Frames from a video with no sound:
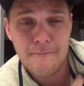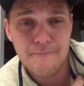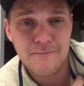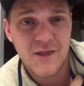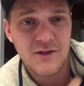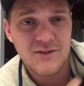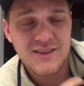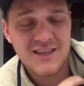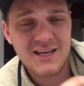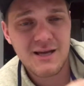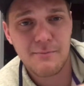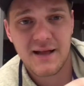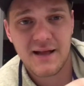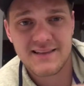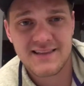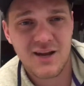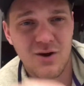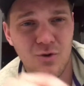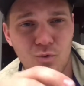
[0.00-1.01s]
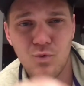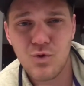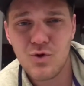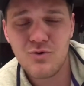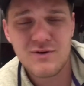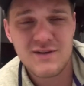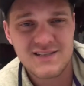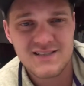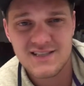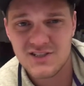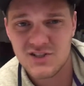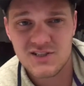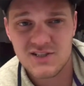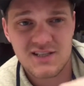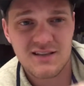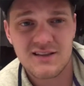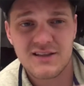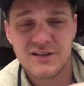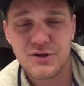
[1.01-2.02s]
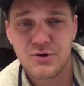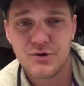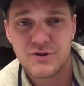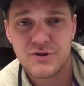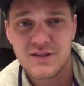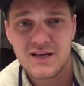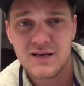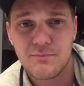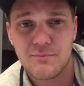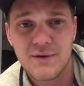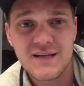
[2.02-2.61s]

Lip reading: Now, think about that. A wound isn't just a little thing,